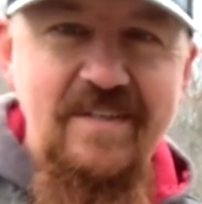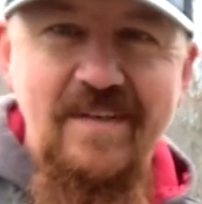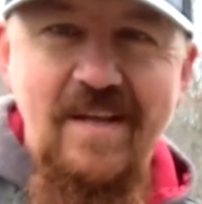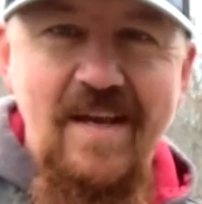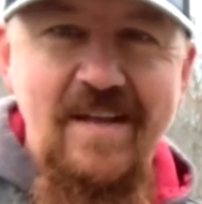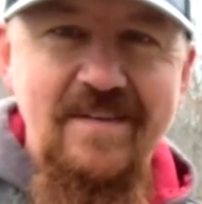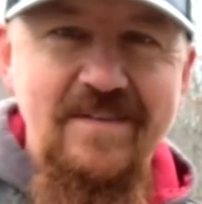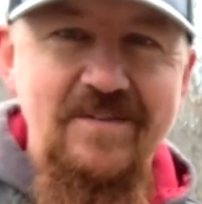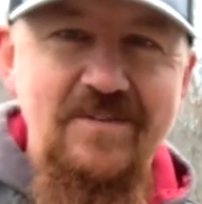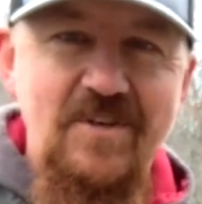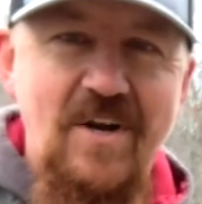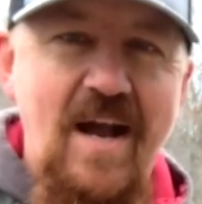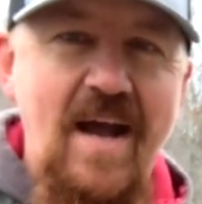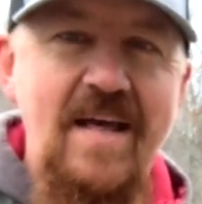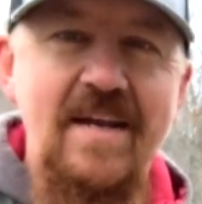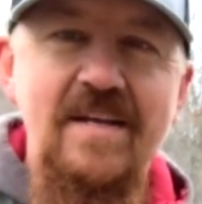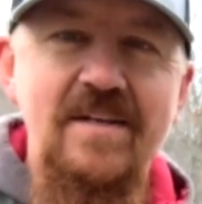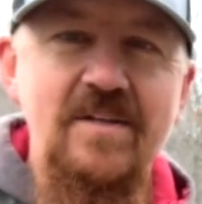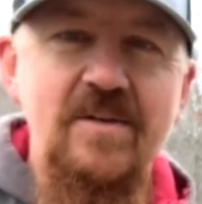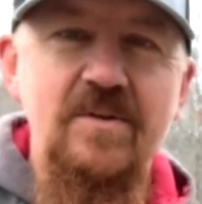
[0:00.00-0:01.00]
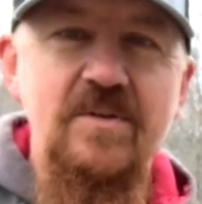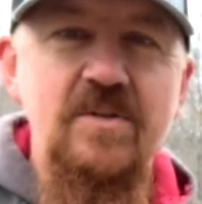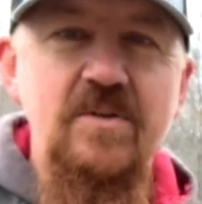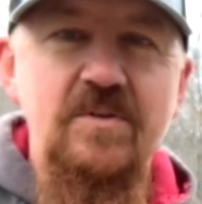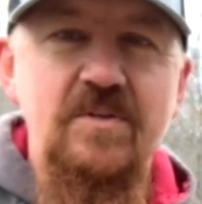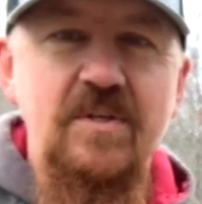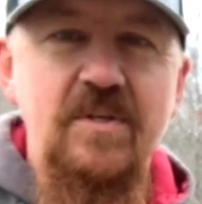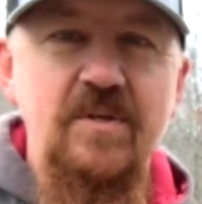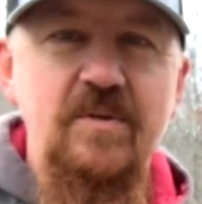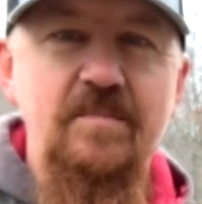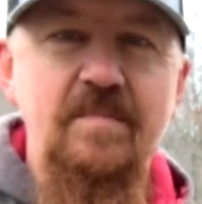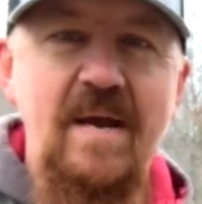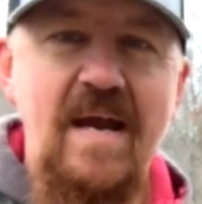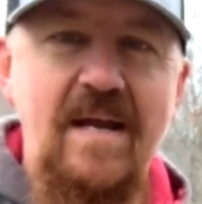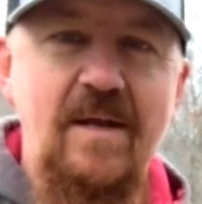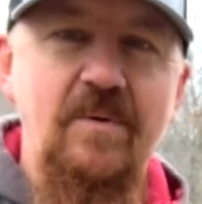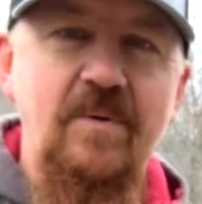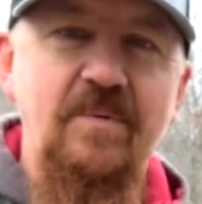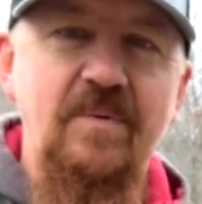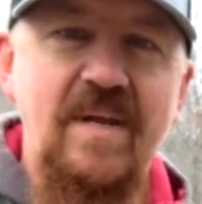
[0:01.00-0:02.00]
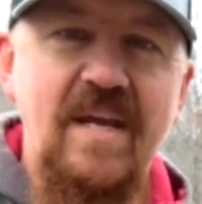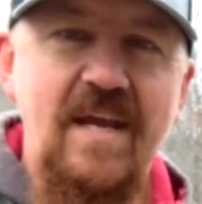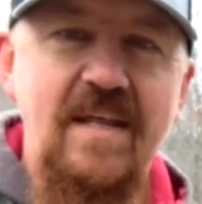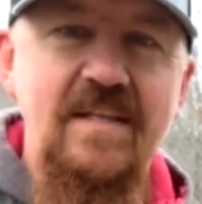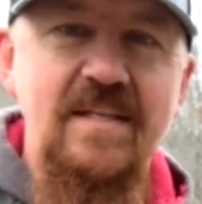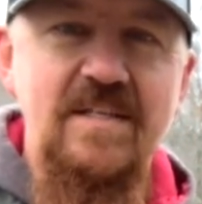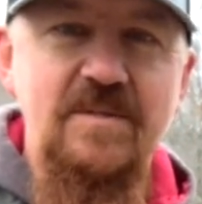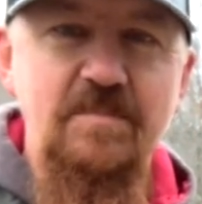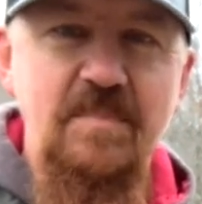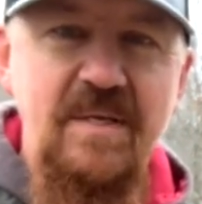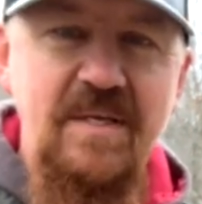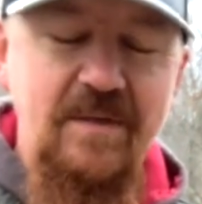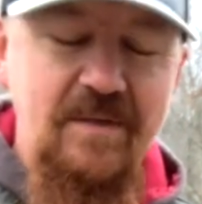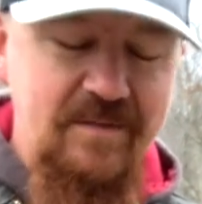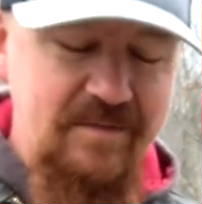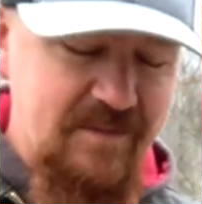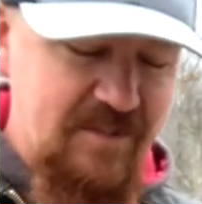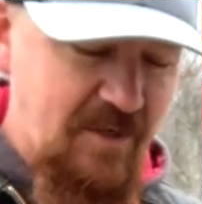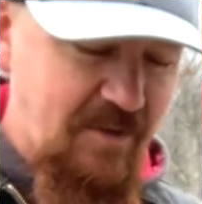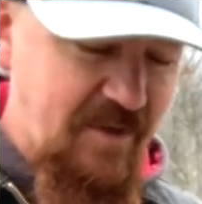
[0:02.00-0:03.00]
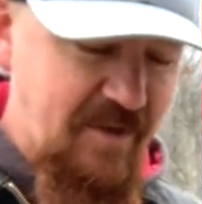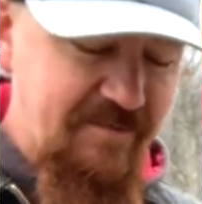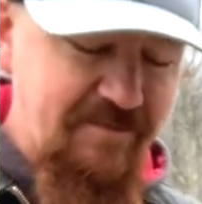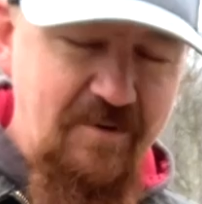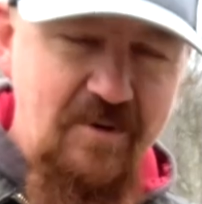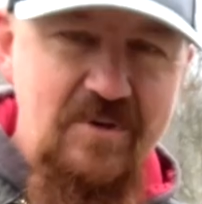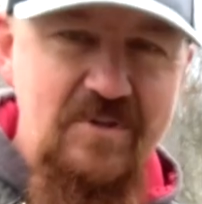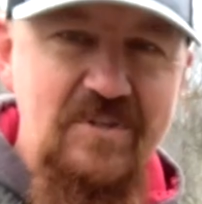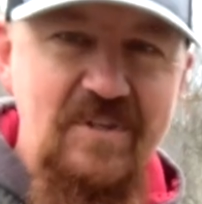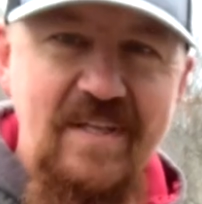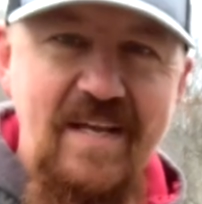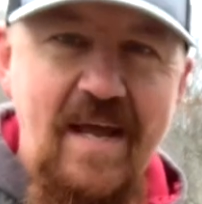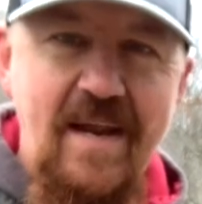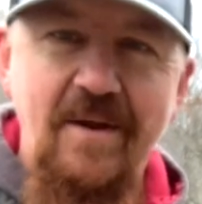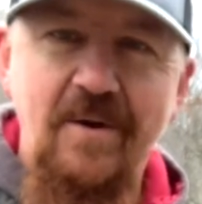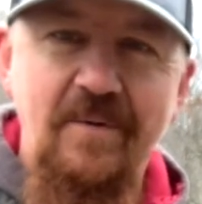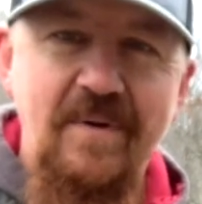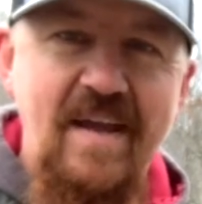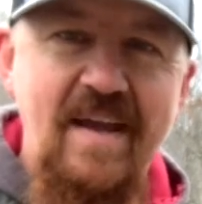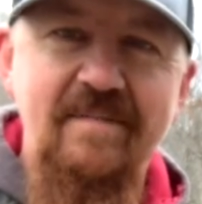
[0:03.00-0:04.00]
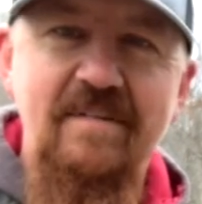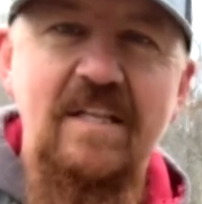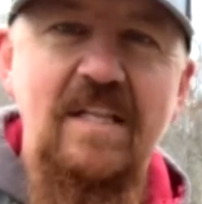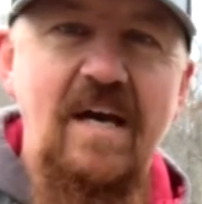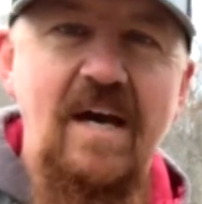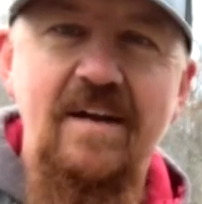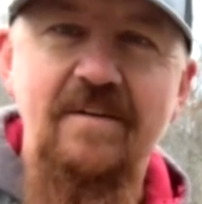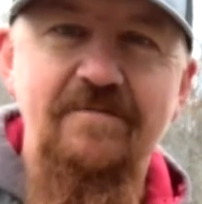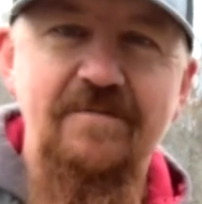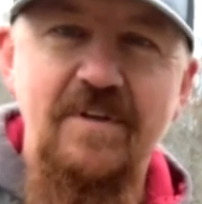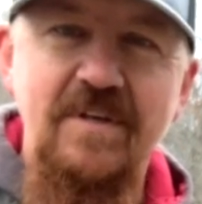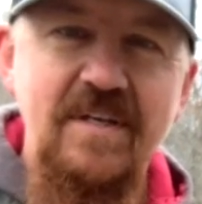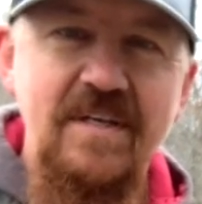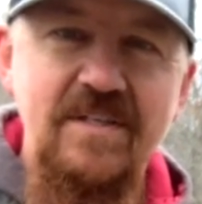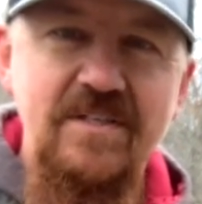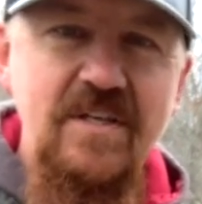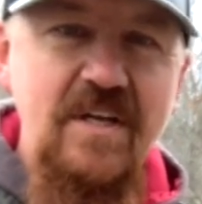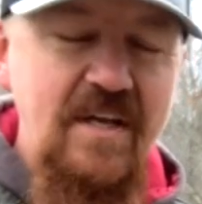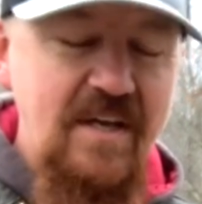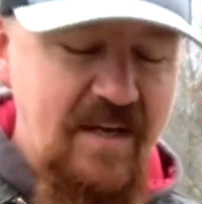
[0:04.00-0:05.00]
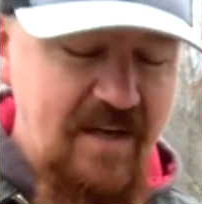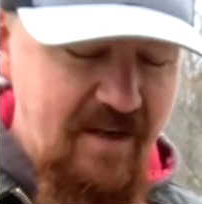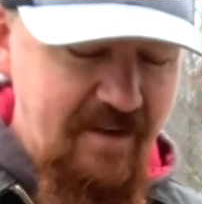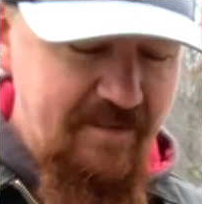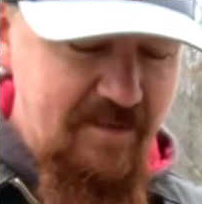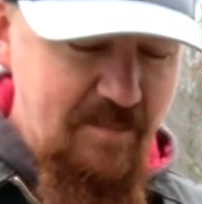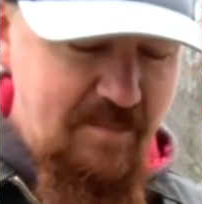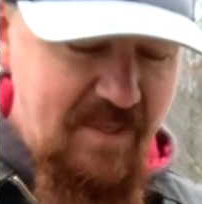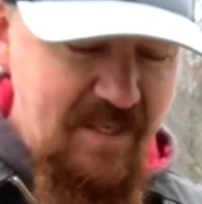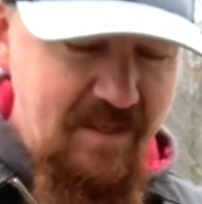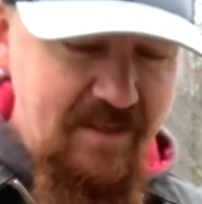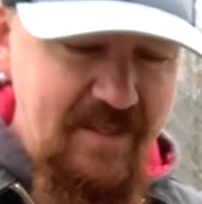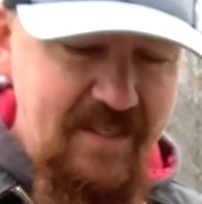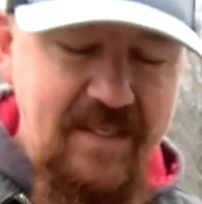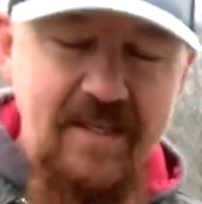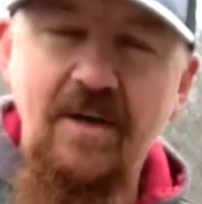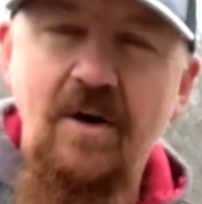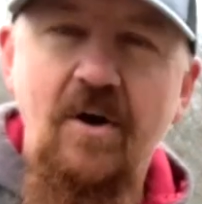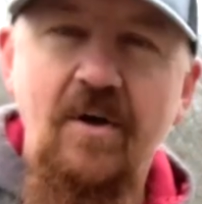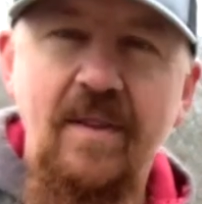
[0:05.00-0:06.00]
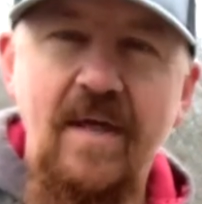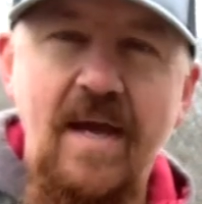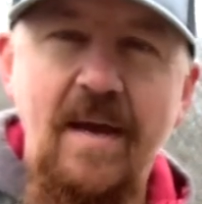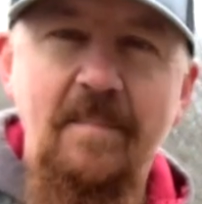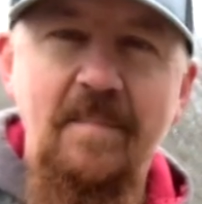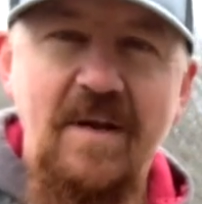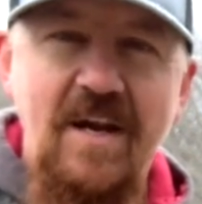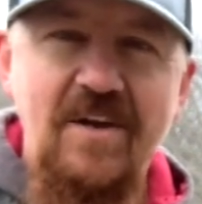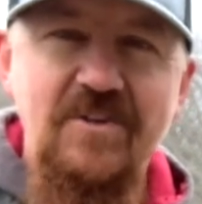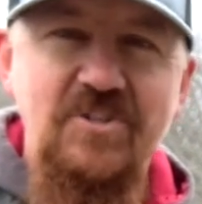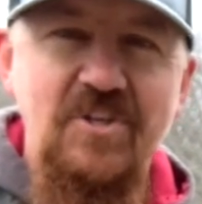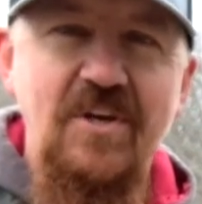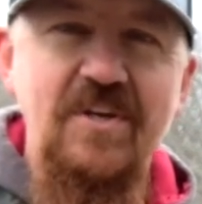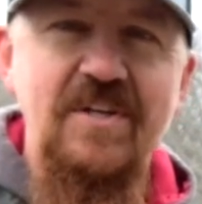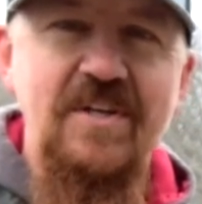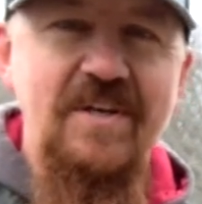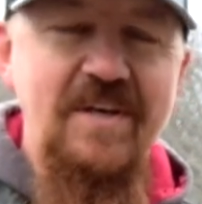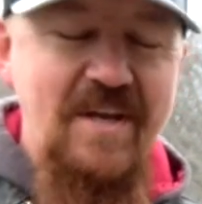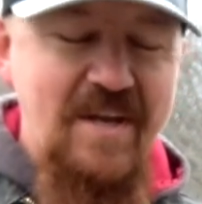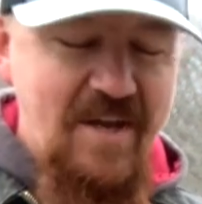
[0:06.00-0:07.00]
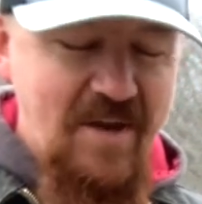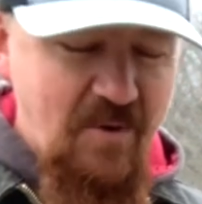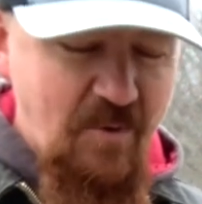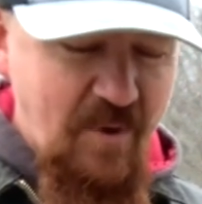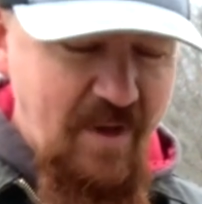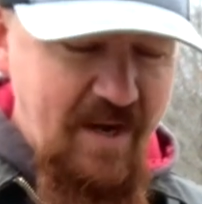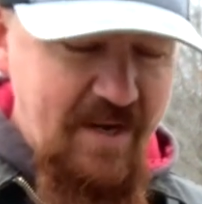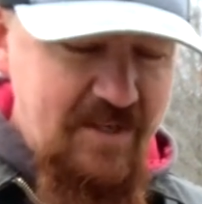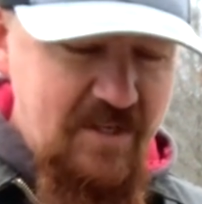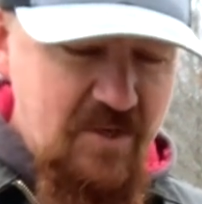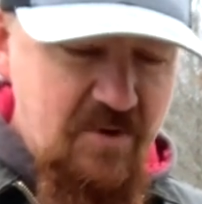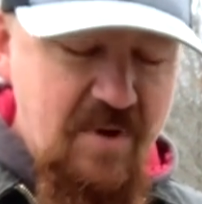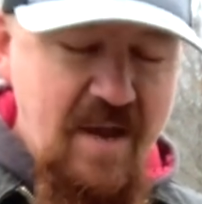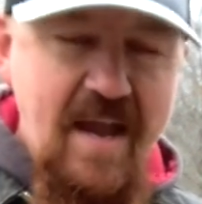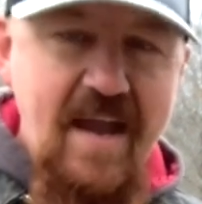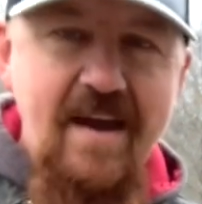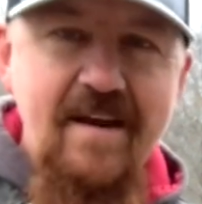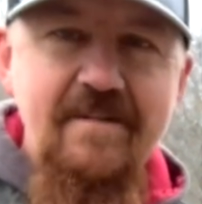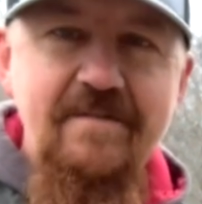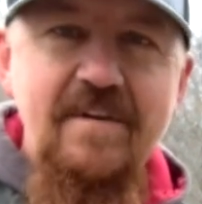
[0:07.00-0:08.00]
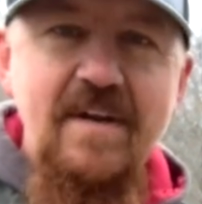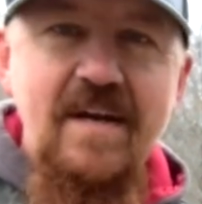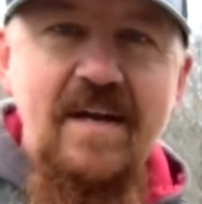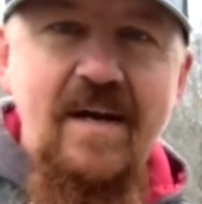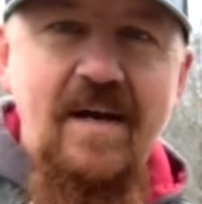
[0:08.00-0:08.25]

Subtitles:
and trying to do YouTube back when we had this built, so unfortunately I don't have a lot of footage of the building and all that, but I'll show you what I do have.